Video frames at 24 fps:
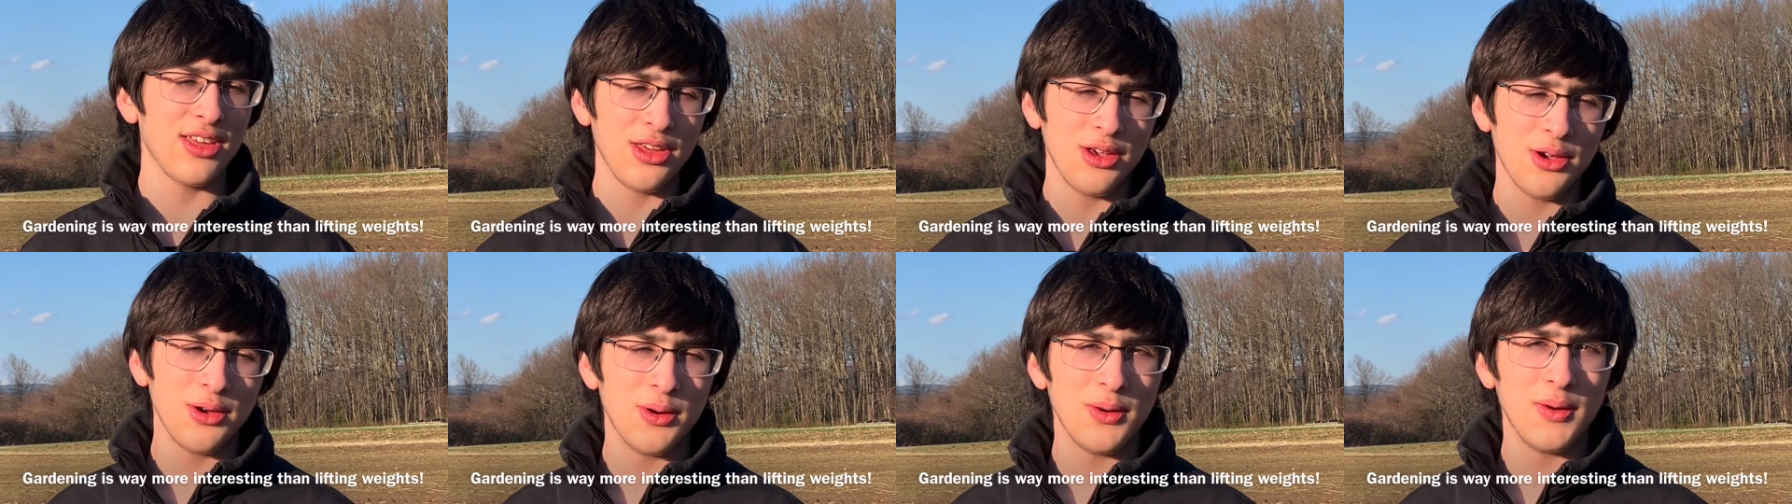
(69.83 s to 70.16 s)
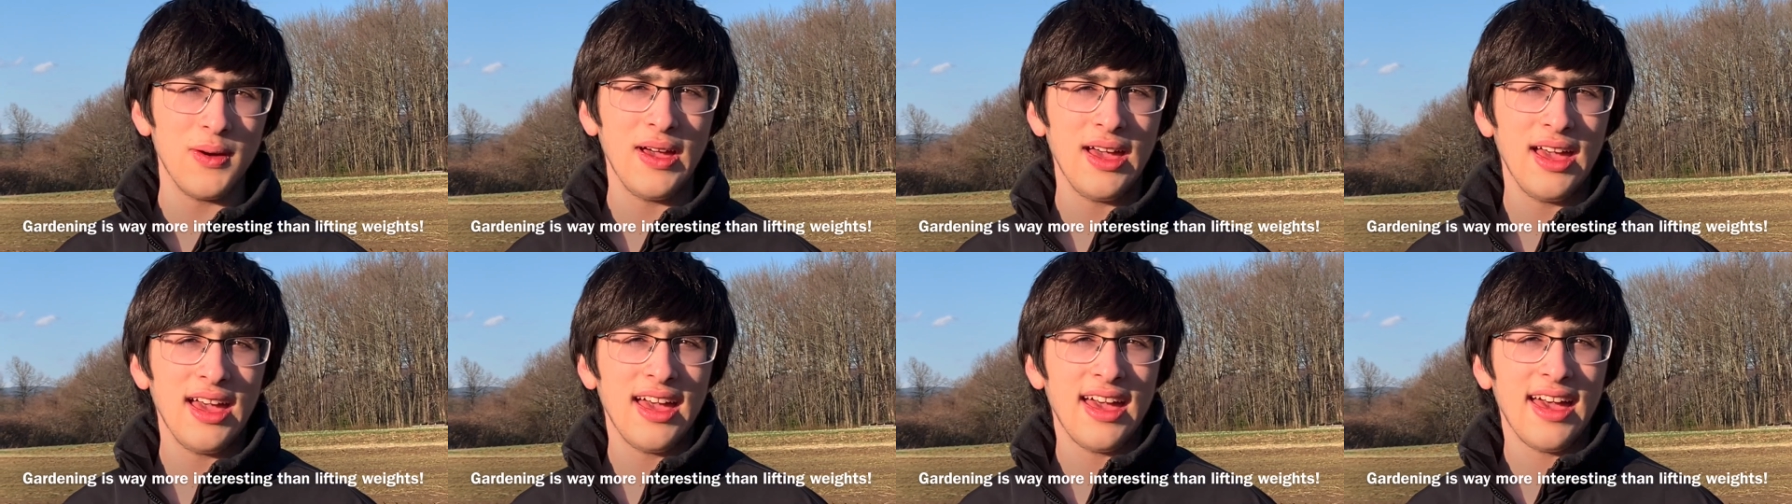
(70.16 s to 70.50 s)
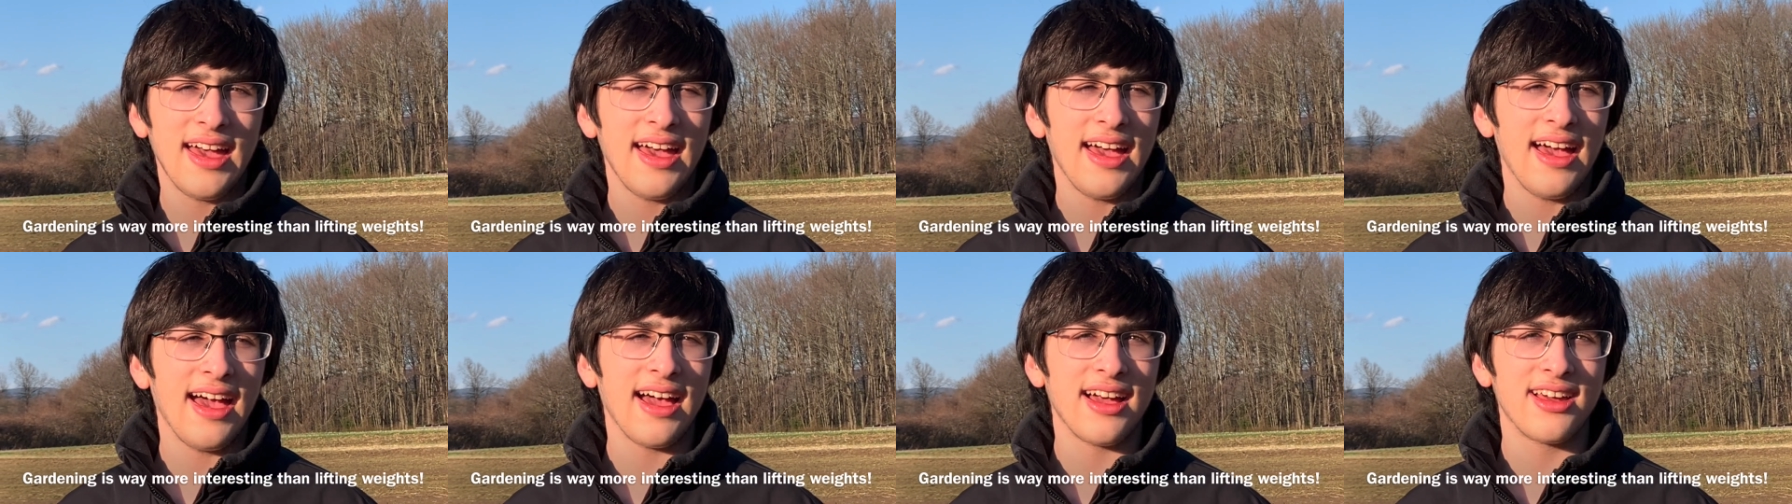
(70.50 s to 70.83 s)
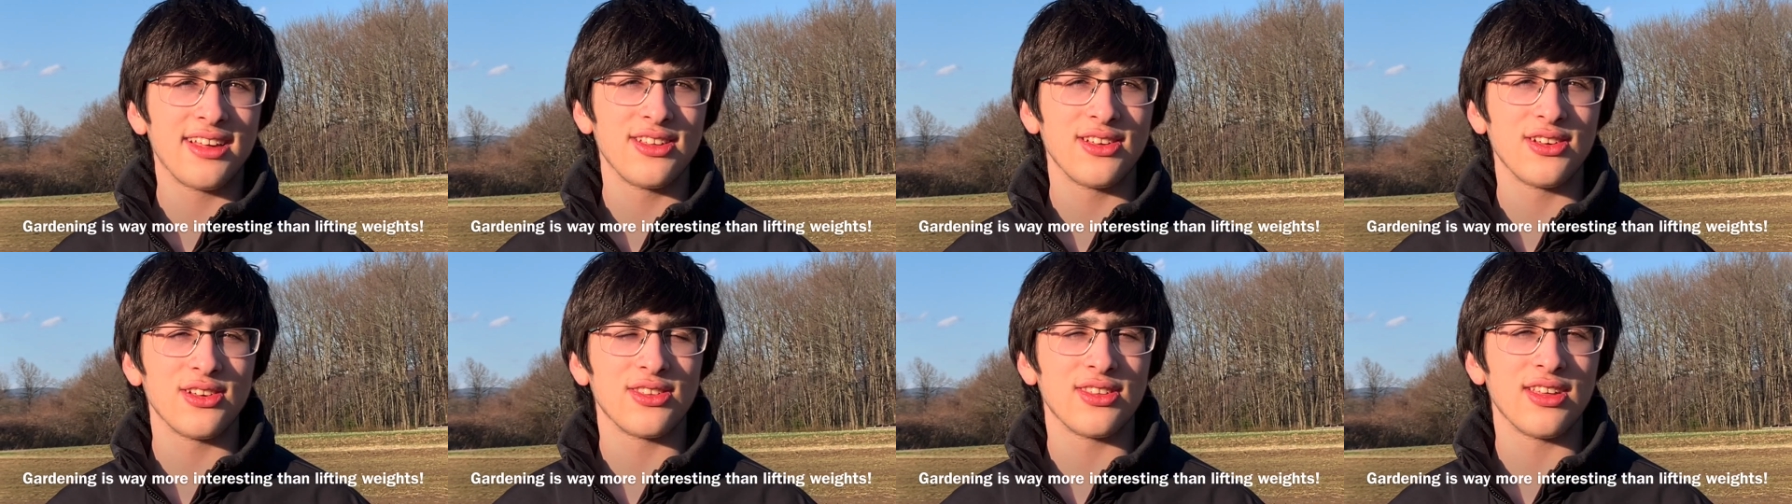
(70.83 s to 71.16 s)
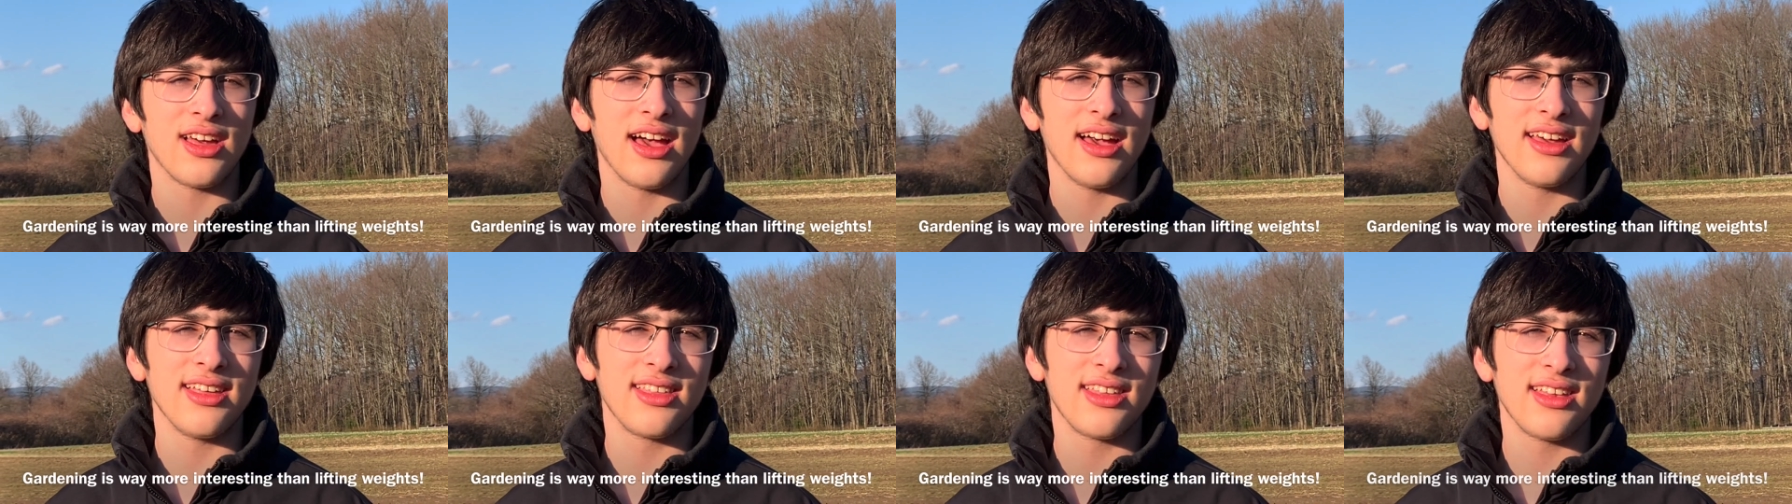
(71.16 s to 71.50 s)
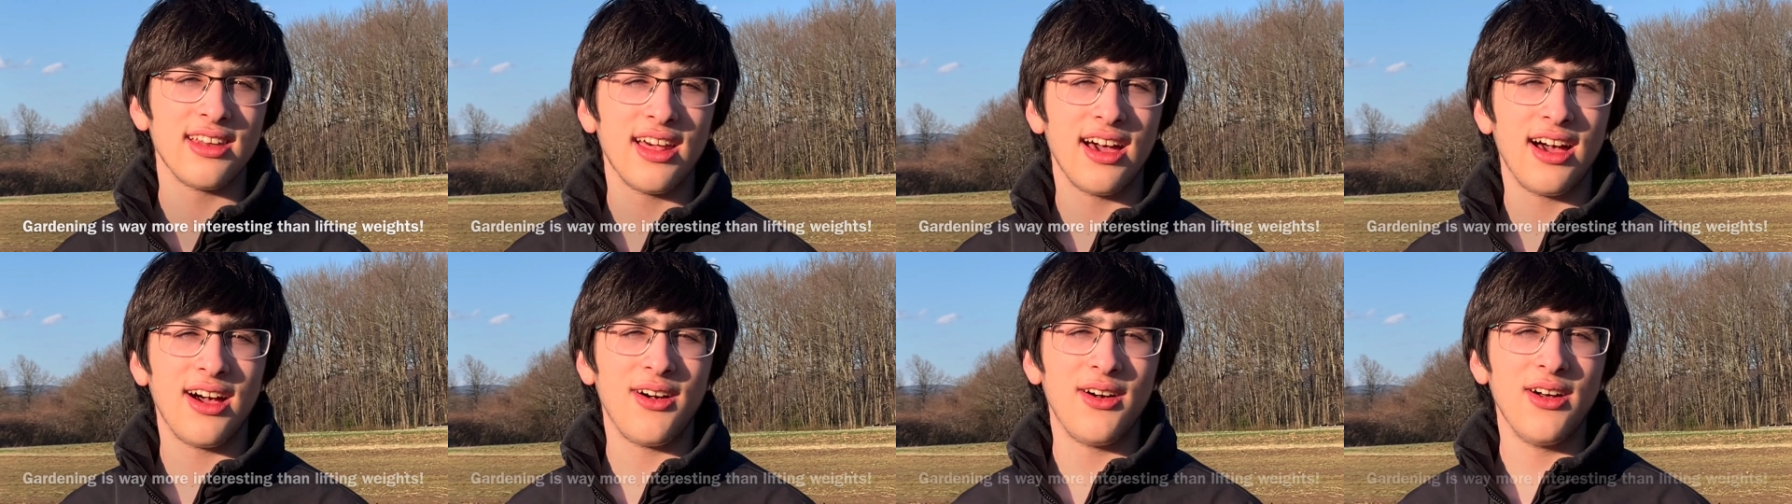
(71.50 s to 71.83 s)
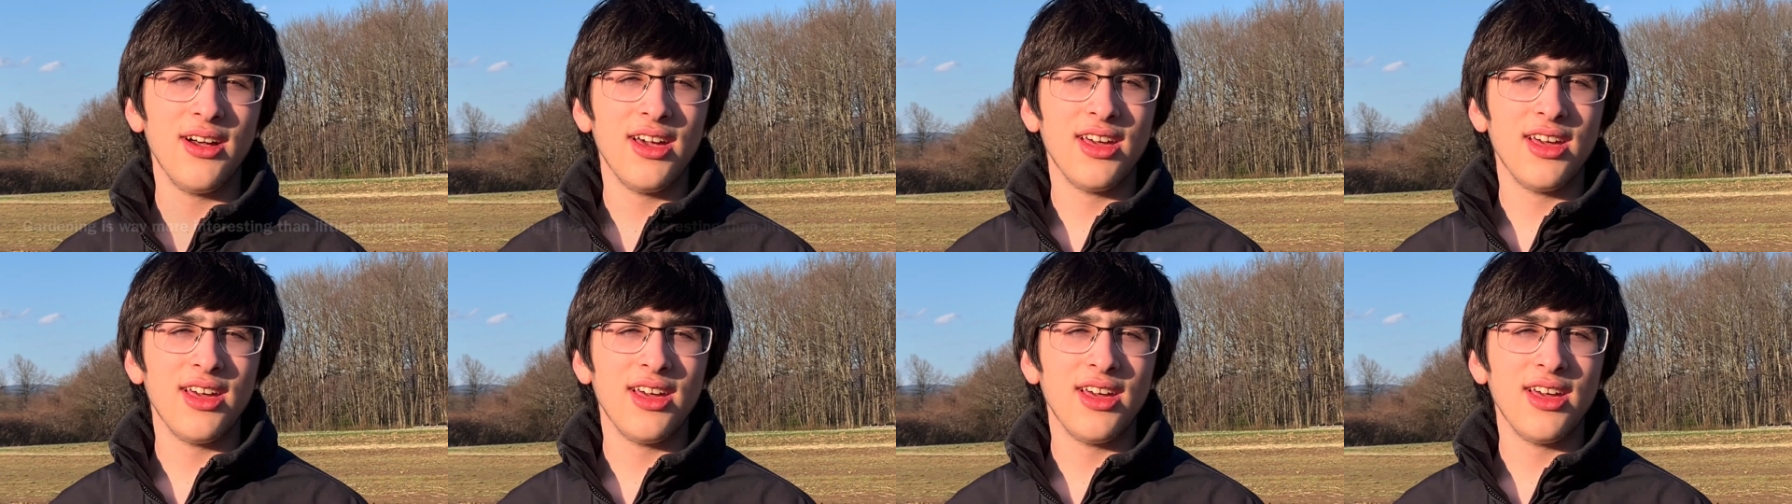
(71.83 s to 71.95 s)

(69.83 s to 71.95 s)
you exercise, you know.